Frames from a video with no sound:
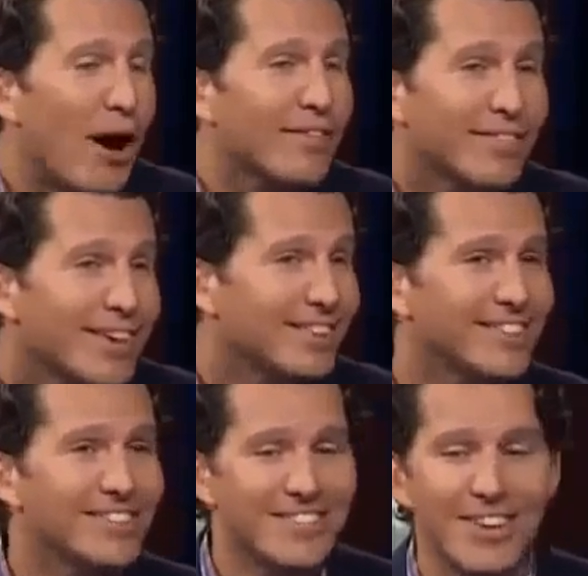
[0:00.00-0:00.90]
And so I think
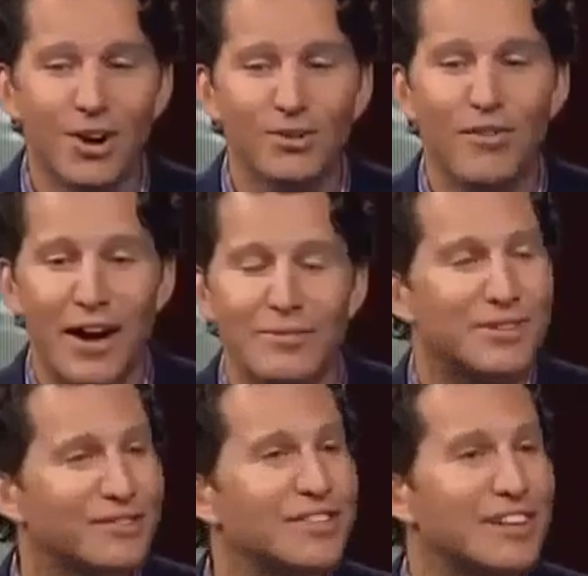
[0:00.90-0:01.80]
that the Seahawks find
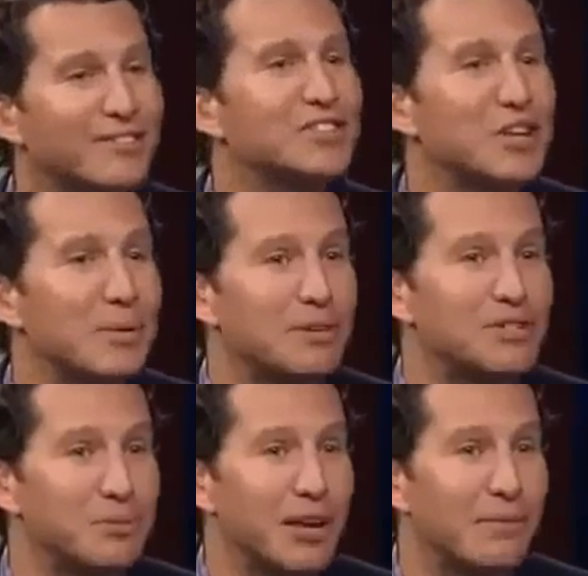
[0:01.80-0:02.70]
themselves in the NFC
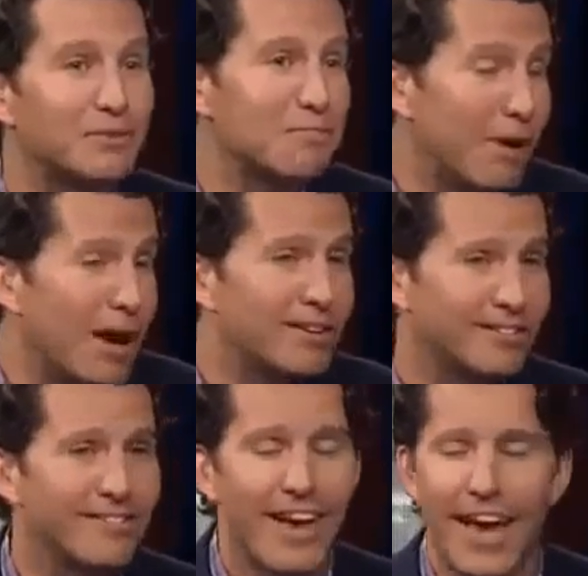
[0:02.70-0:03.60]
Championship games,
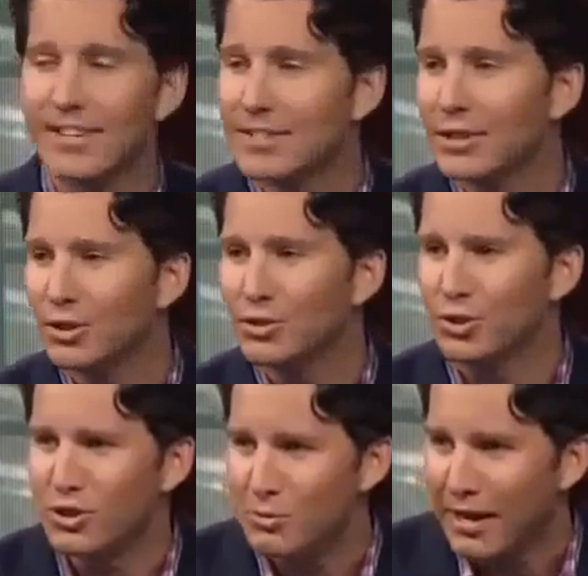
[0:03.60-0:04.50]
but as the
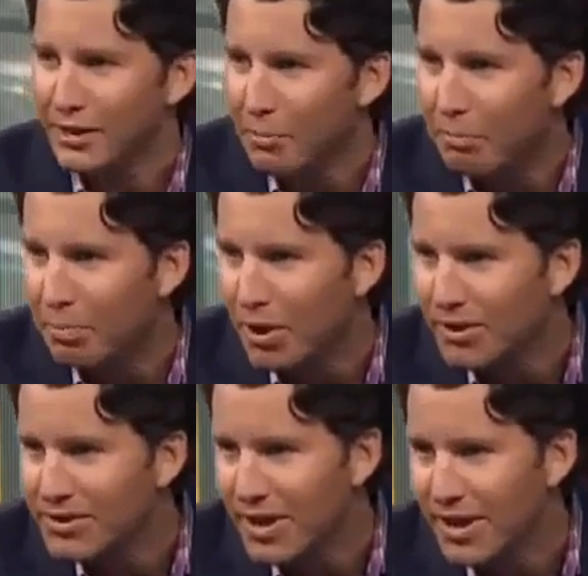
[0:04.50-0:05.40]
losers. Does my little
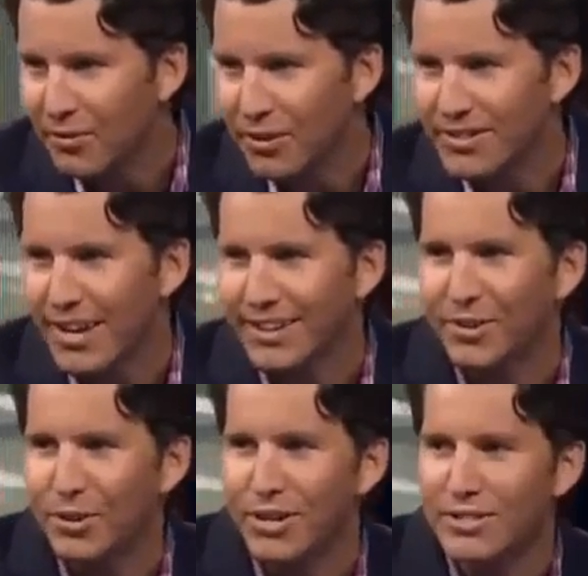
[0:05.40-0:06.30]
plug say
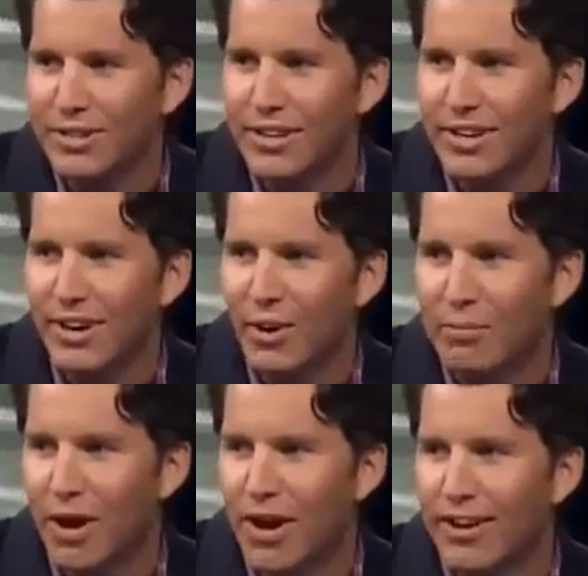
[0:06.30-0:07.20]
exactly who it is, I think? I
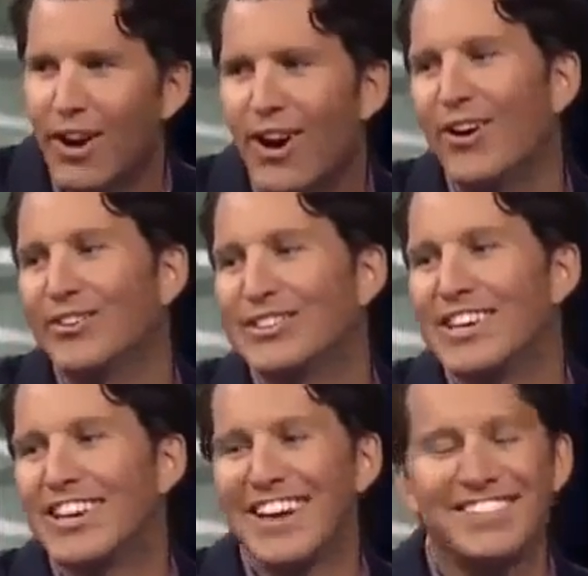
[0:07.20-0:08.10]
hope not. Oh,
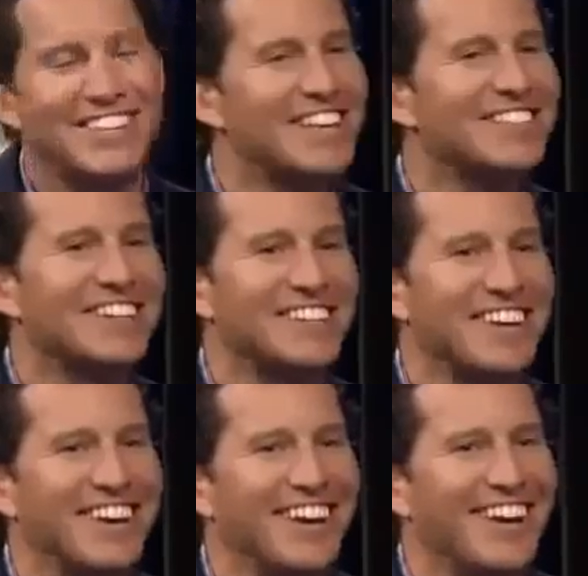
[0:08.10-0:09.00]
see, you can't tease it.
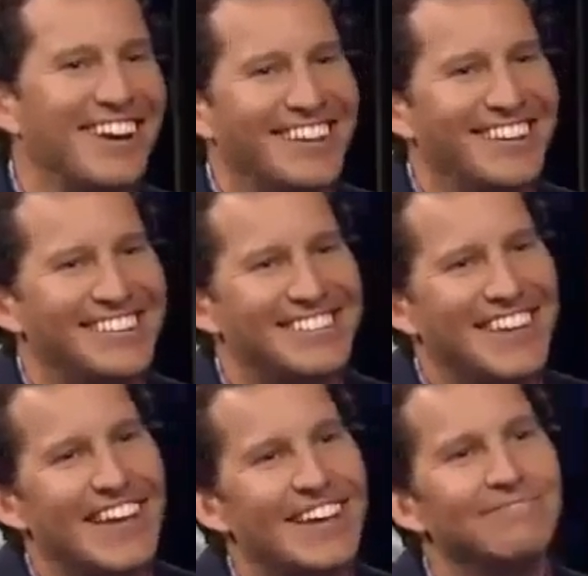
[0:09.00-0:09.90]
Mm-hmm.
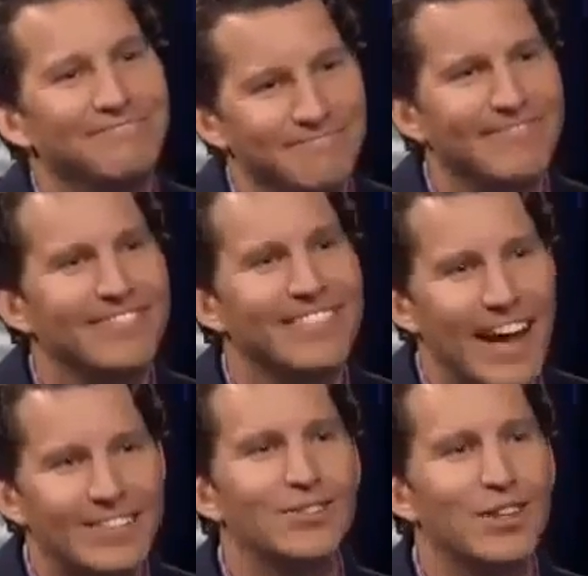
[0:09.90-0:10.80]
See,
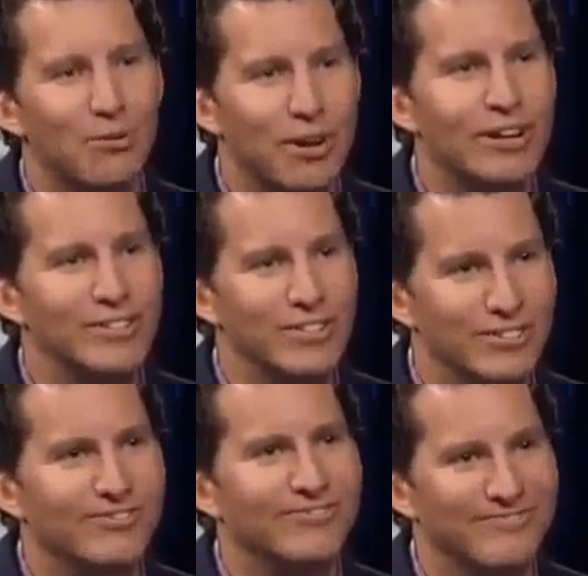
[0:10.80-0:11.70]
that's who they run
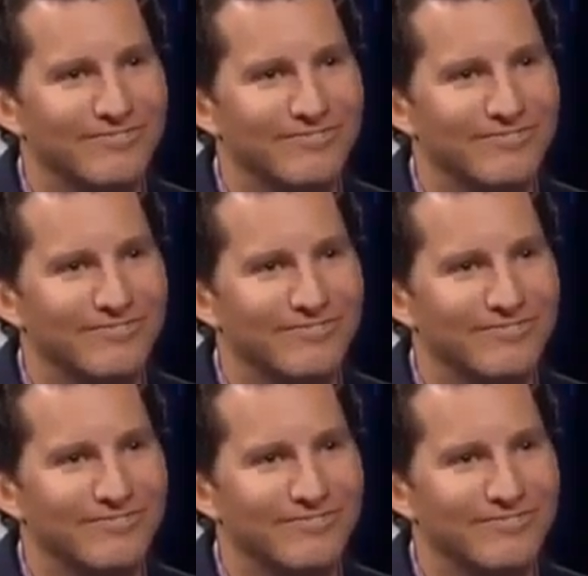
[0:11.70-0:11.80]
into.